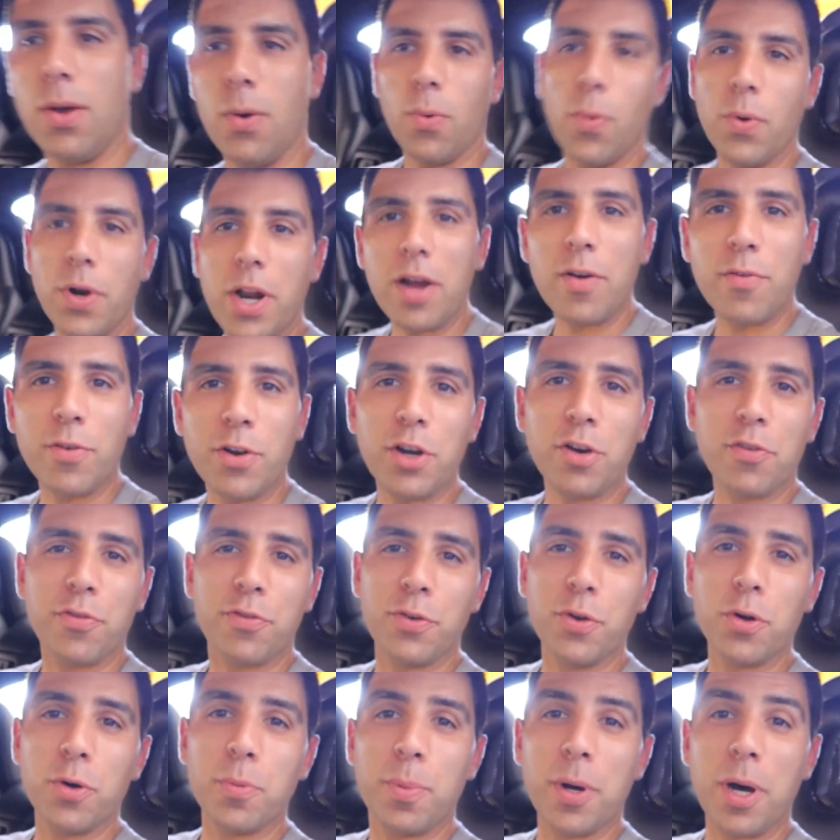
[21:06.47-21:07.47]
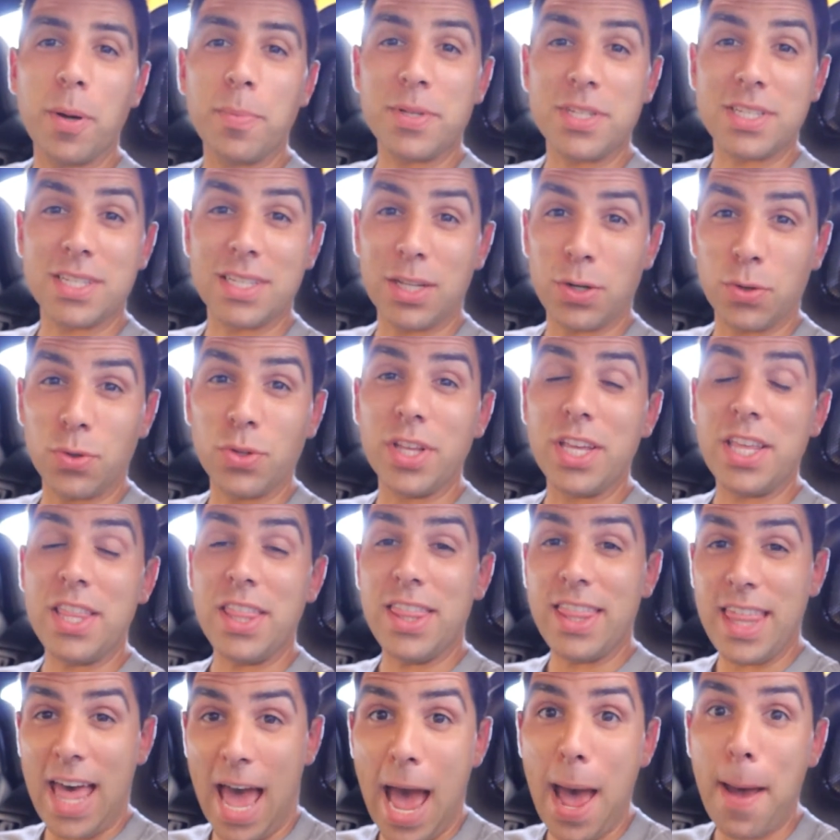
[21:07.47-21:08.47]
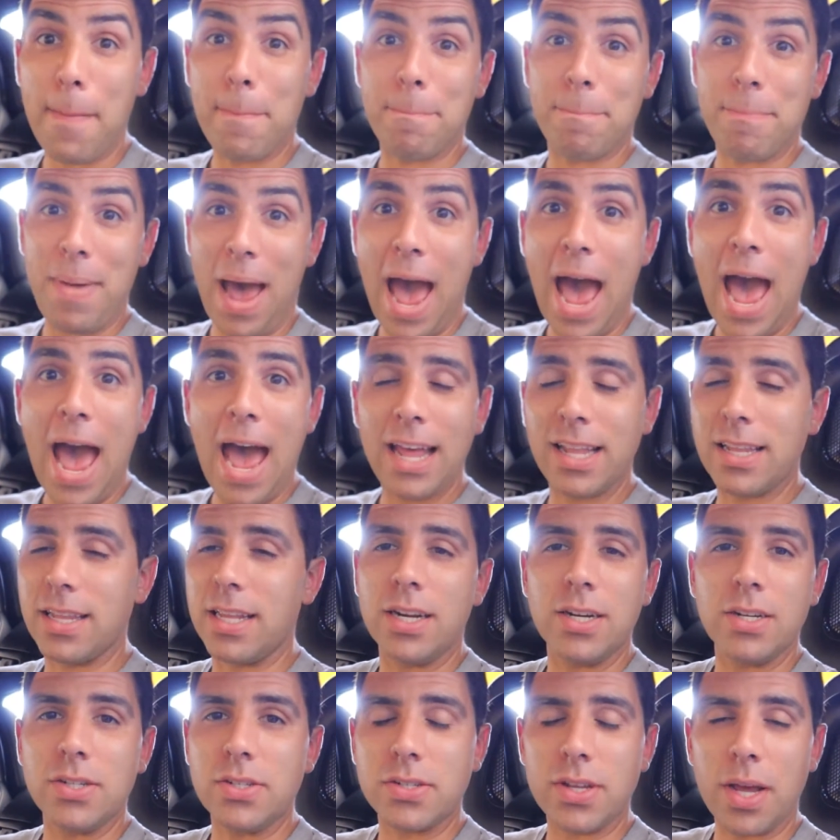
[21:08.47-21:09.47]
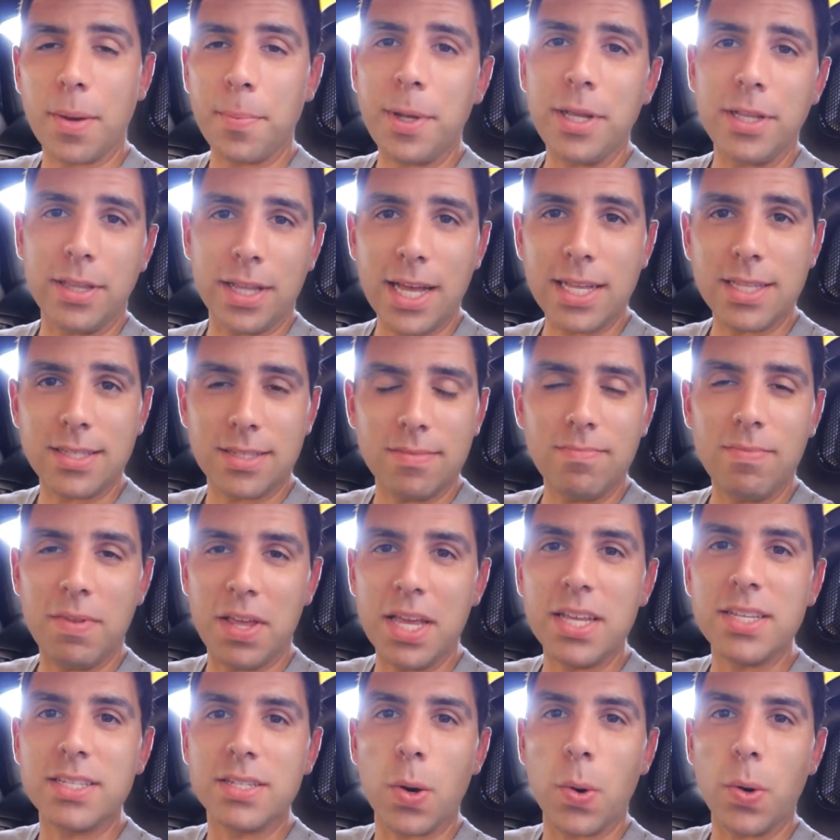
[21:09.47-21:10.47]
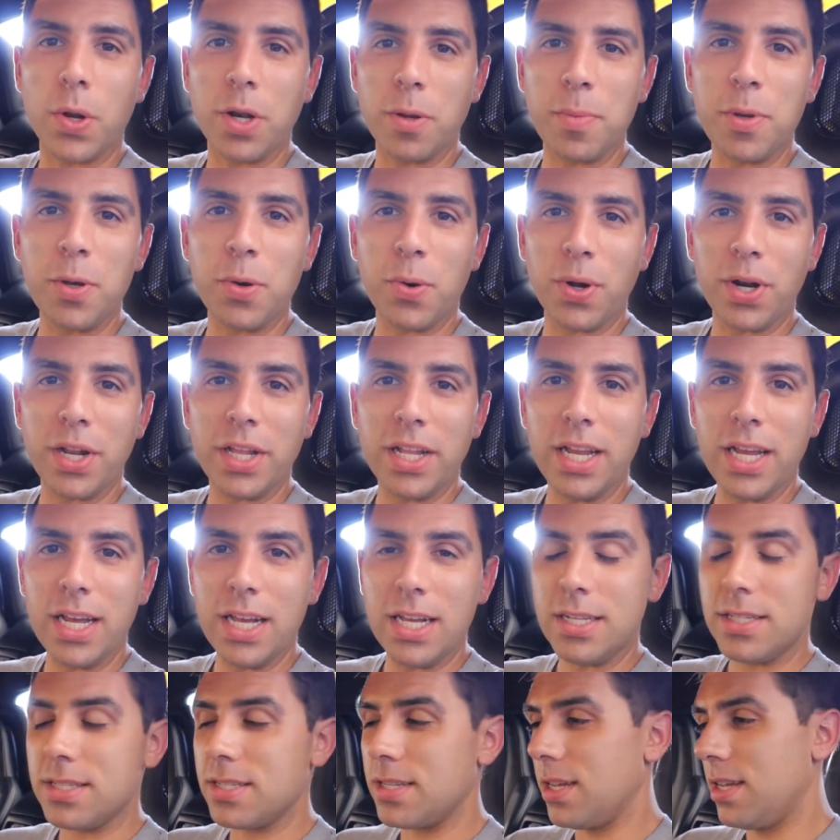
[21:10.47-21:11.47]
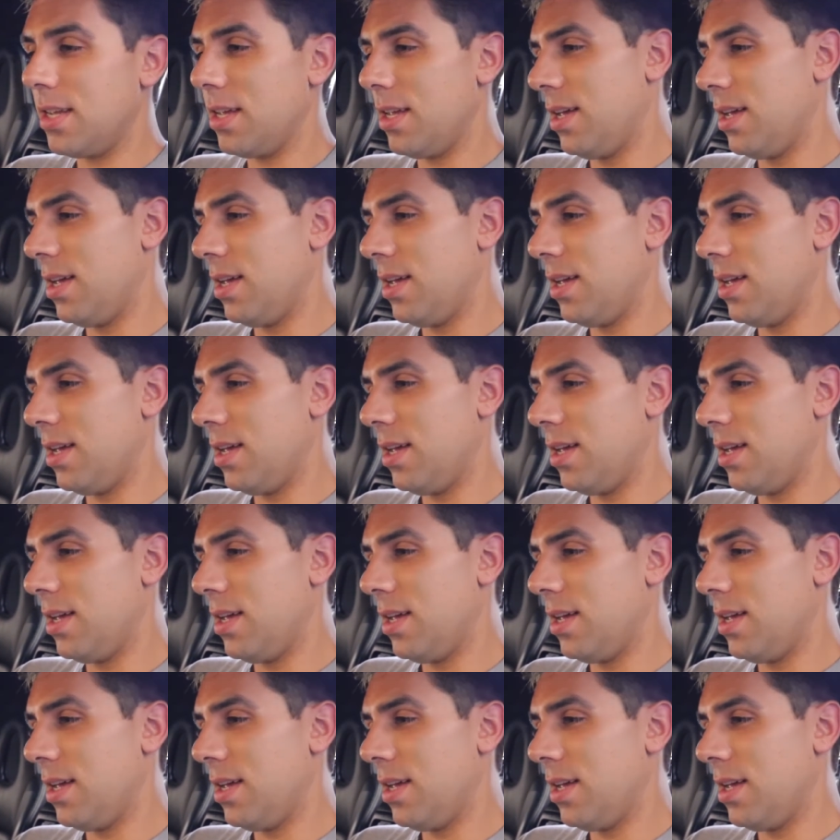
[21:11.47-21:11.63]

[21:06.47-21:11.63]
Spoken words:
Whenever your fuel pump is literally that bad, that is going to be what it is.